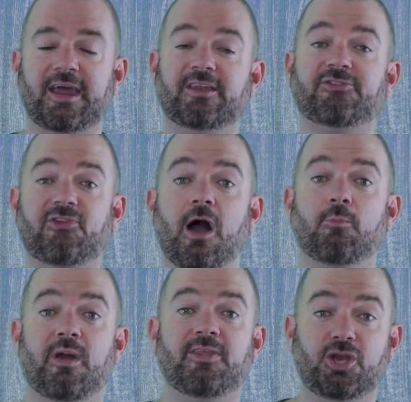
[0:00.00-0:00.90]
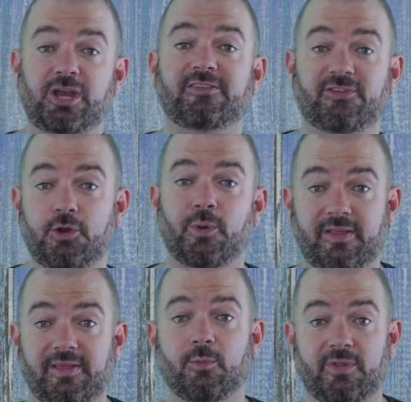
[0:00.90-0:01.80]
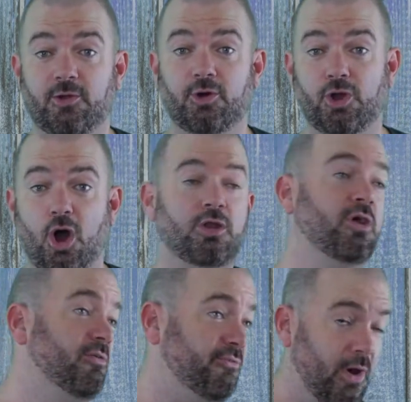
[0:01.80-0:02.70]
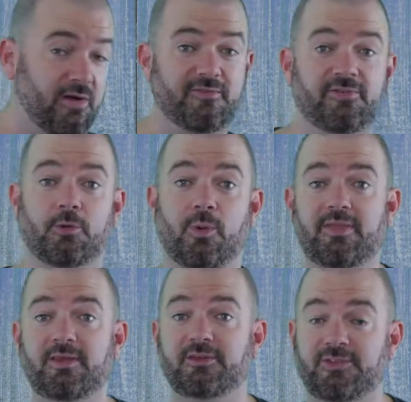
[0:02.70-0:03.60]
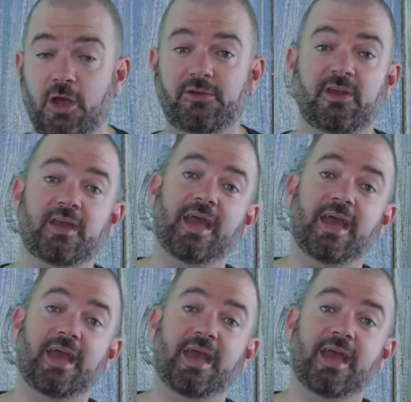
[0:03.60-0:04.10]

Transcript: and decide whether you need to do anything with it or not. Throw everything away that you don't.